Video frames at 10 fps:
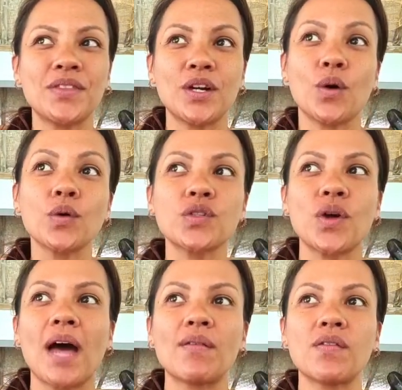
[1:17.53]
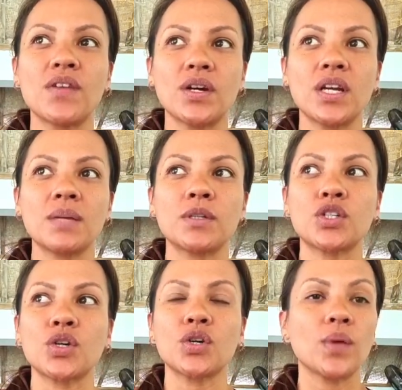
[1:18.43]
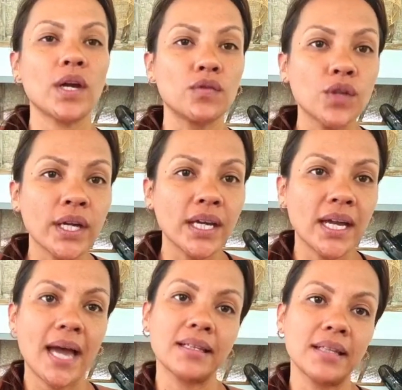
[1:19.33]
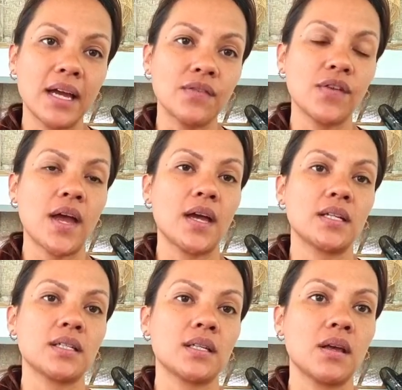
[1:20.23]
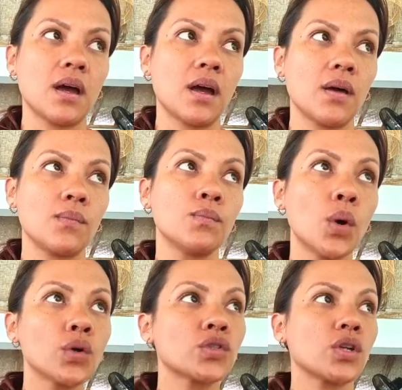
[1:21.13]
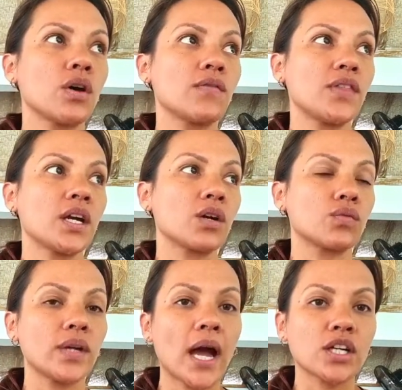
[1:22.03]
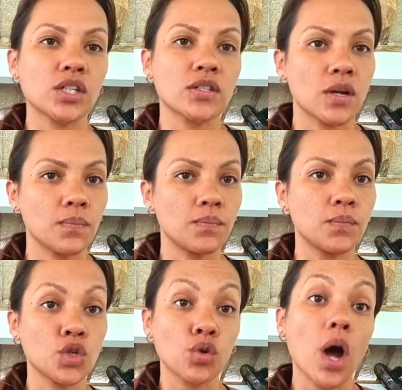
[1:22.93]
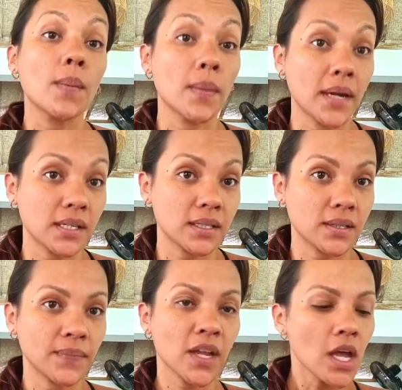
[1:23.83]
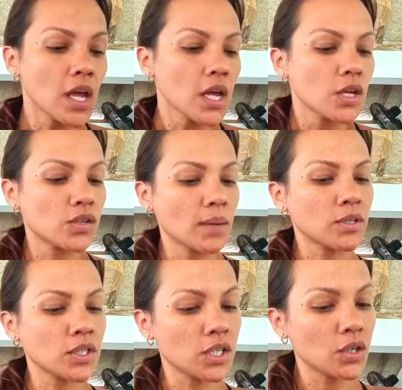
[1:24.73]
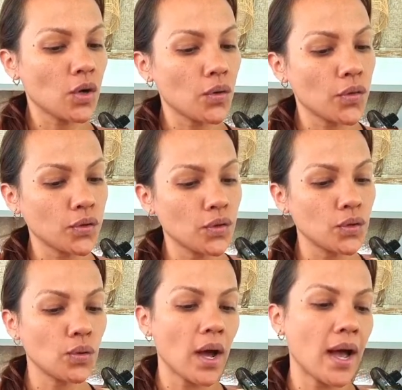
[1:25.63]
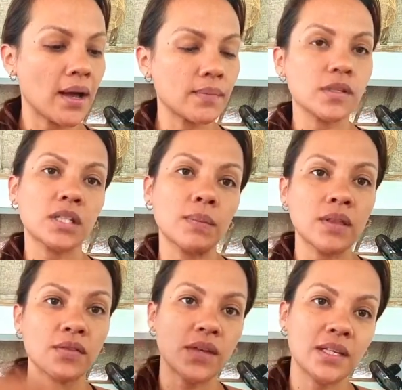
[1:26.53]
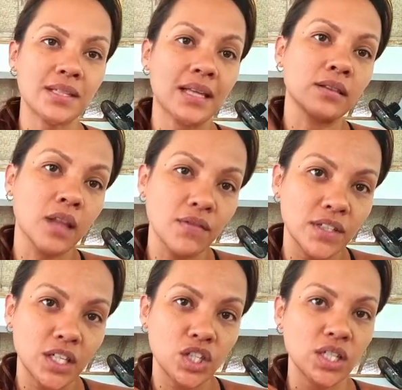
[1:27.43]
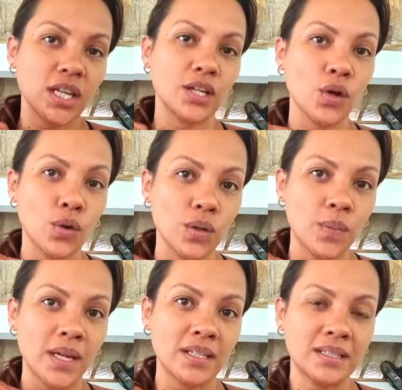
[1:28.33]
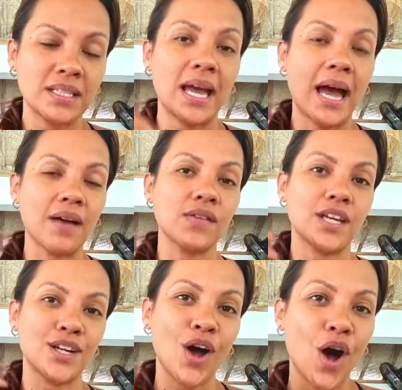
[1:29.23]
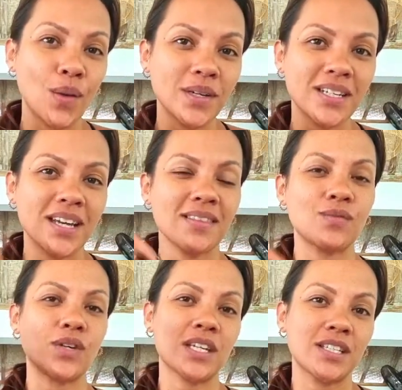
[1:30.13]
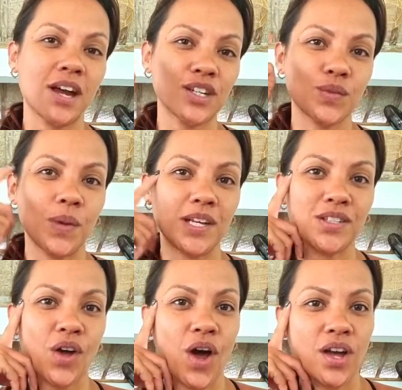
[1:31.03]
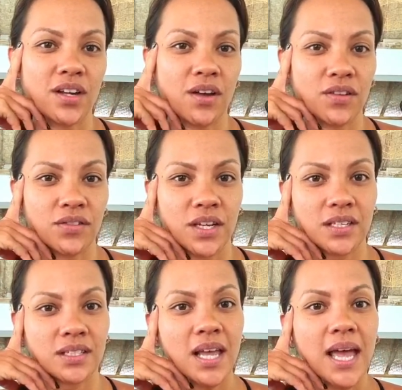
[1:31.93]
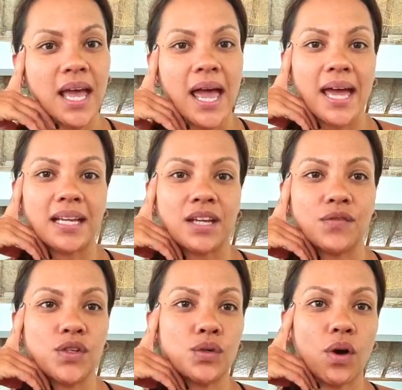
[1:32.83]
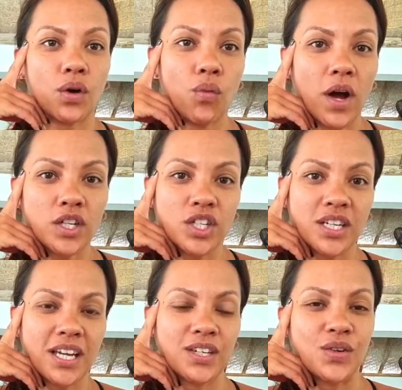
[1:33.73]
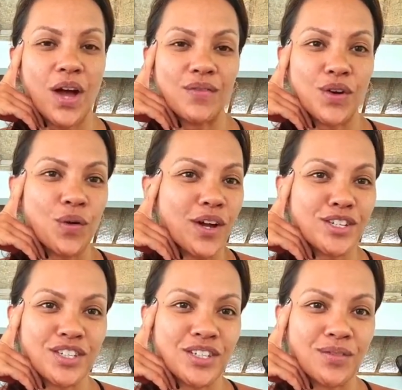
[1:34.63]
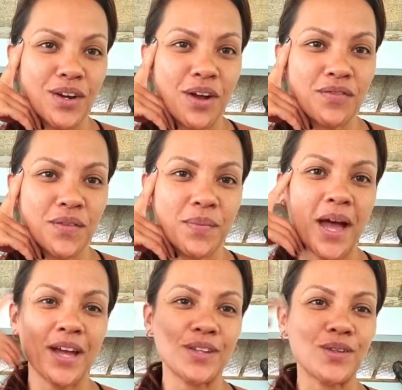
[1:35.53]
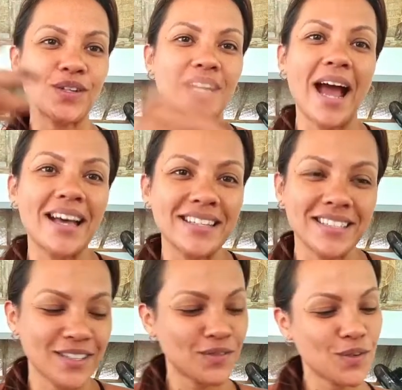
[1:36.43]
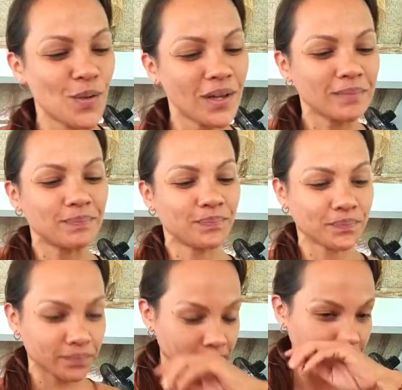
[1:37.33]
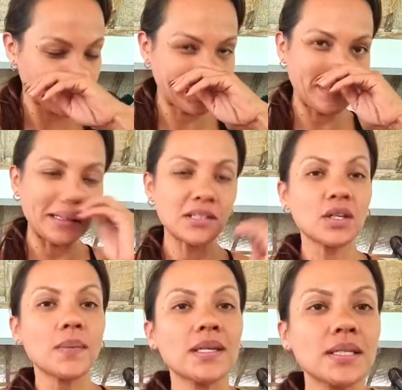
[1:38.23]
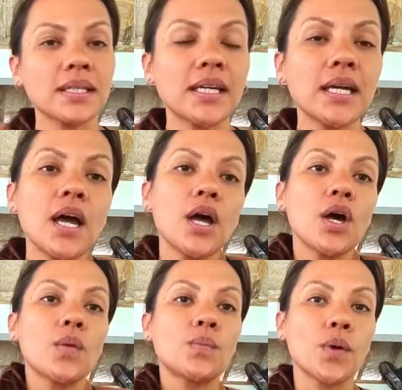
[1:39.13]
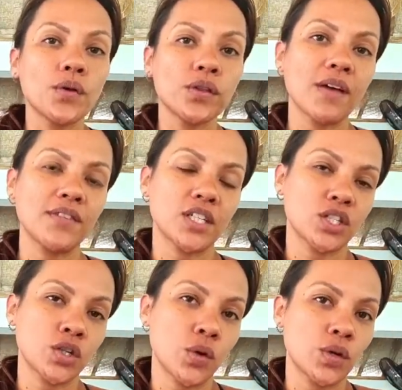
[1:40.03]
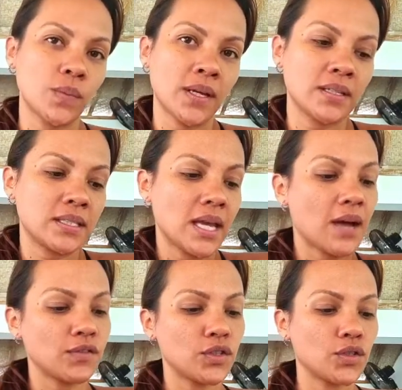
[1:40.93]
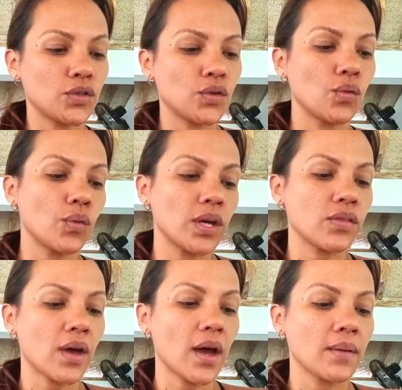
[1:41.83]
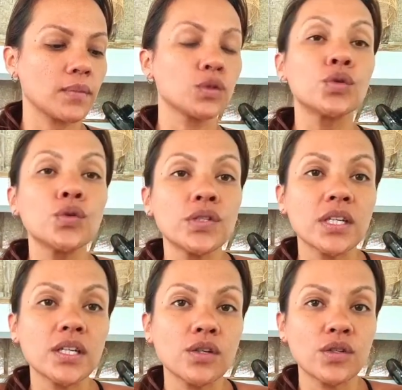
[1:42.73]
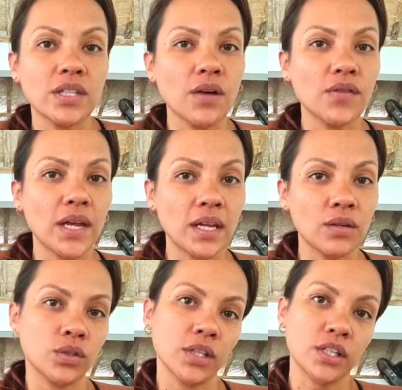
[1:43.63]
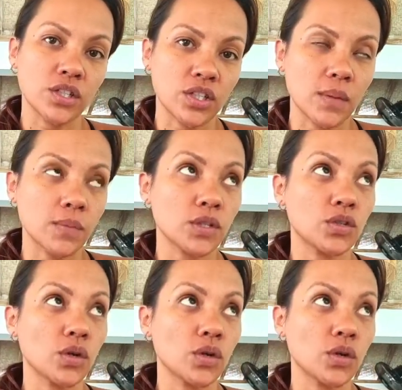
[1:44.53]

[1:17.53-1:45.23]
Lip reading: They also have a very immature way of looking at life, and most of their reactions are trauma-based. So I'm just going to go through some of the things that love addiction and codependency have in common, and then we can touch base on other things. And if you are watching and you have a question right off the bat, you can ask it if you want. So basically, both love addiction and codependency have to do with losing yourself in relationships.